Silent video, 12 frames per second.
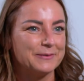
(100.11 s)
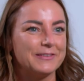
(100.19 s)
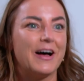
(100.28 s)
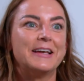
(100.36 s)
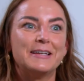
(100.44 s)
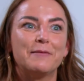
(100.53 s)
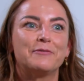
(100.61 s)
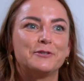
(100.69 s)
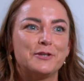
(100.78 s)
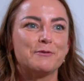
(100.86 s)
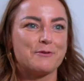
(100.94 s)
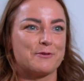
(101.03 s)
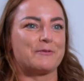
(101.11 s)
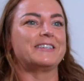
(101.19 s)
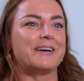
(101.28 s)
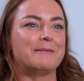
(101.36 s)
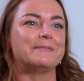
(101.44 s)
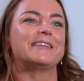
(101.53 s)
lined up for 2 or 3
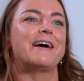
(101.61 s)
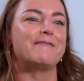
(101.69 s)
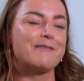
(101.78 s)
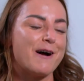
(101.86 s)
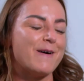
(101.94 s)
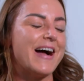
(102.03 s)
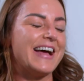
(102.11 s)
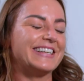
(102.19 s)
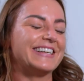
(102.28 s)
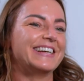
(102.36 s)
times to have a go at.